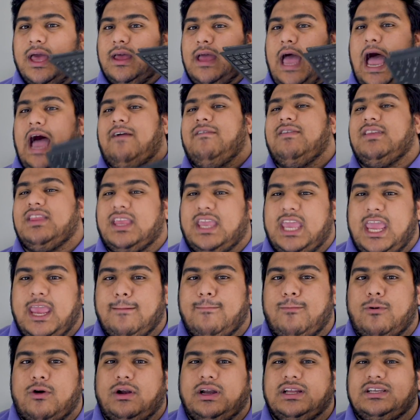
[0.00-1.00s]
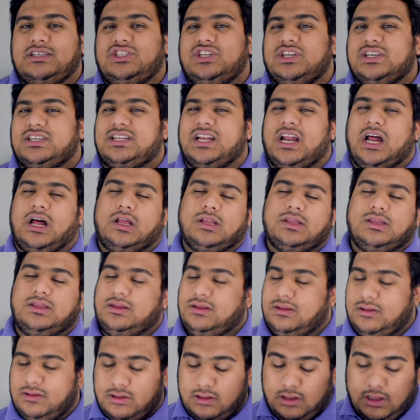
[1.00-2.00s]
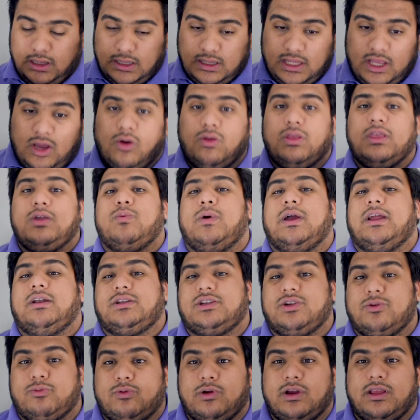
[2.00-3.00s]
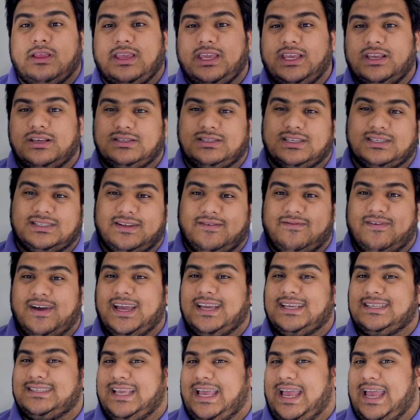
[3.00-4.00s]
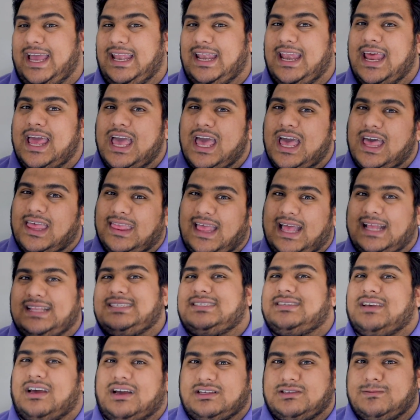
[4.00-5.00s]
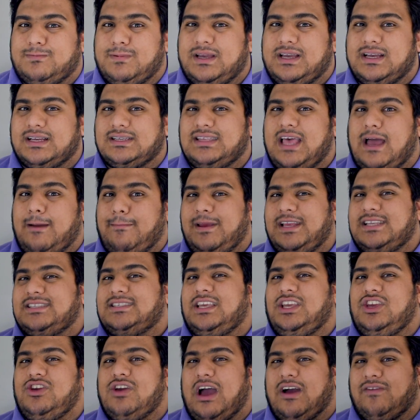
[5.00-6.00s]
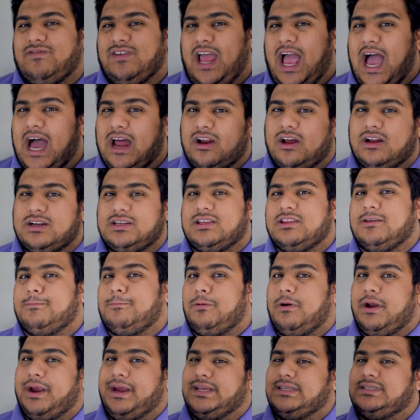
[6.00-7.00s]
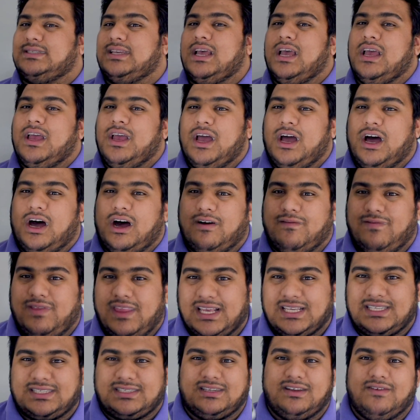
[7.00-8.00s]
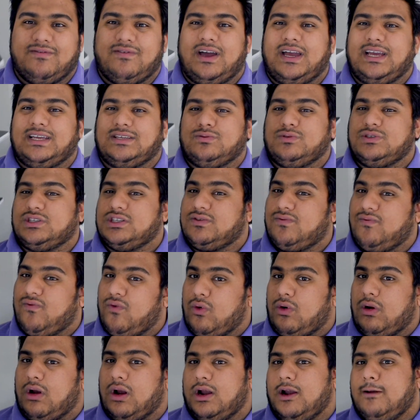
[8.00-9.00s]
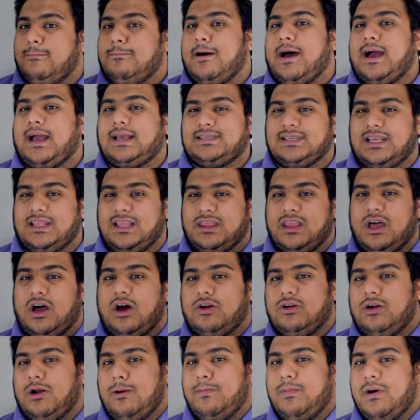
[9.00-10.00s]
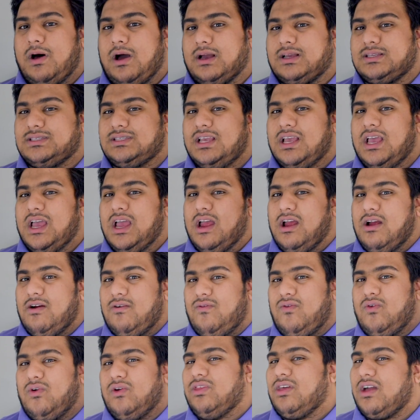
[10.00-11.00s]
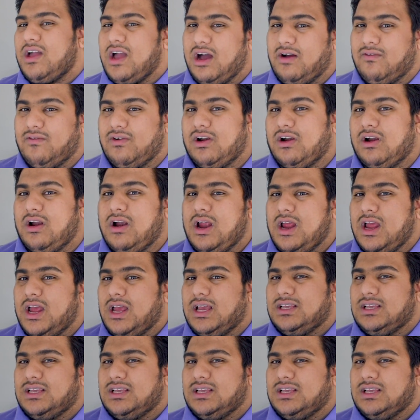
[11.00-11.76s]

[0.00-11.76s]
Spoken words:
Having the keyboard is just the only way to really use this device, and that sucks because that means that you have to add on to the price of this device, which is $400 and then the $100 for the cover.